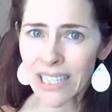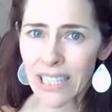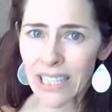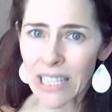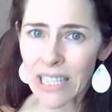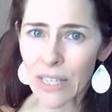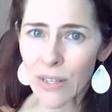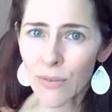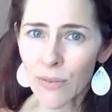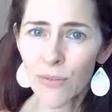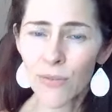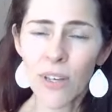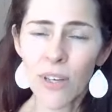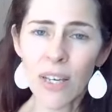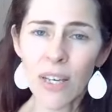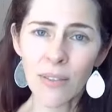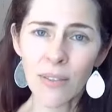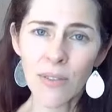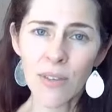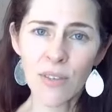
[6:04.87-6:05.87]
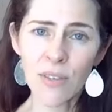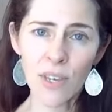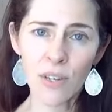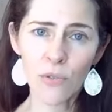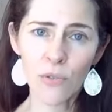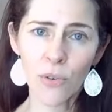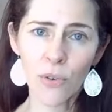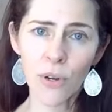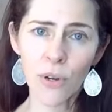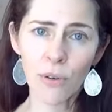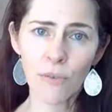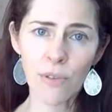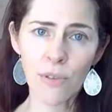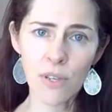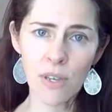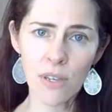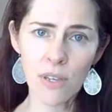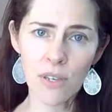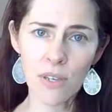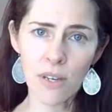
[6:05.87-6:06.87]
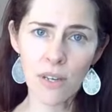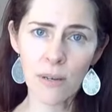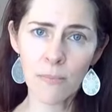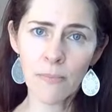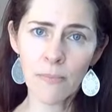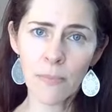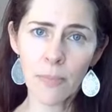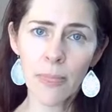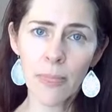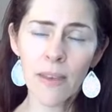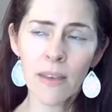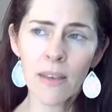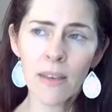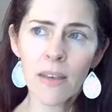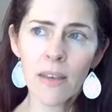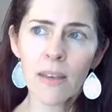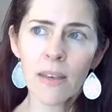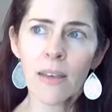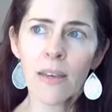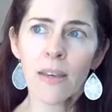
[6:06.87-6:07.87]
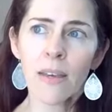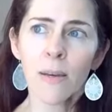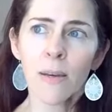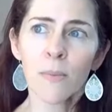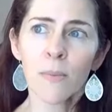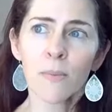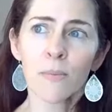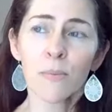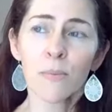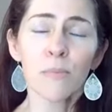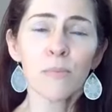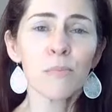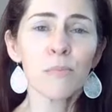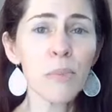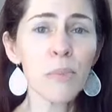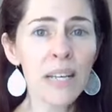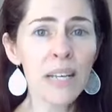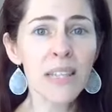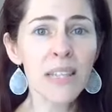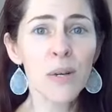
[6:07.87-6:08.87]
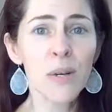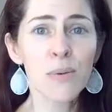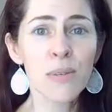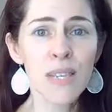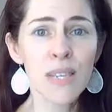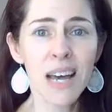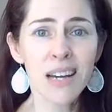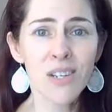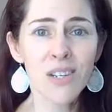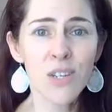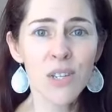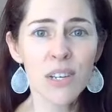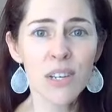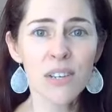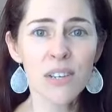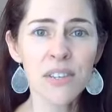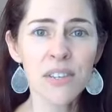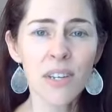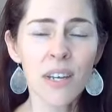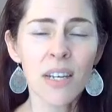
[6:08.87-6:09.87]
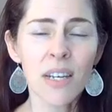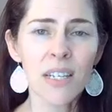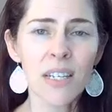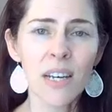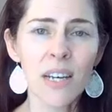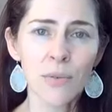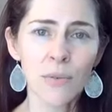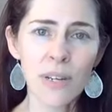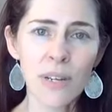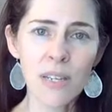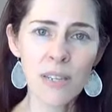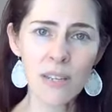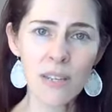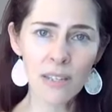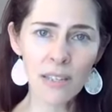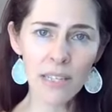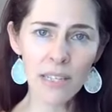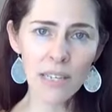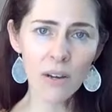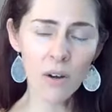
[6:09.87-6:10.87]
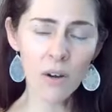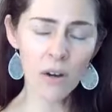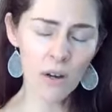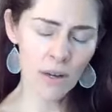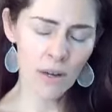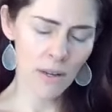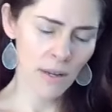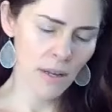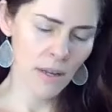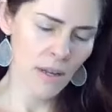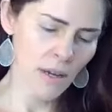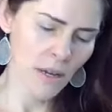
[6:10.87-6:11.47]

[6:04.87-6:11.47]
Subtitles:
live in the central nervous system. But there was actually a study done recently on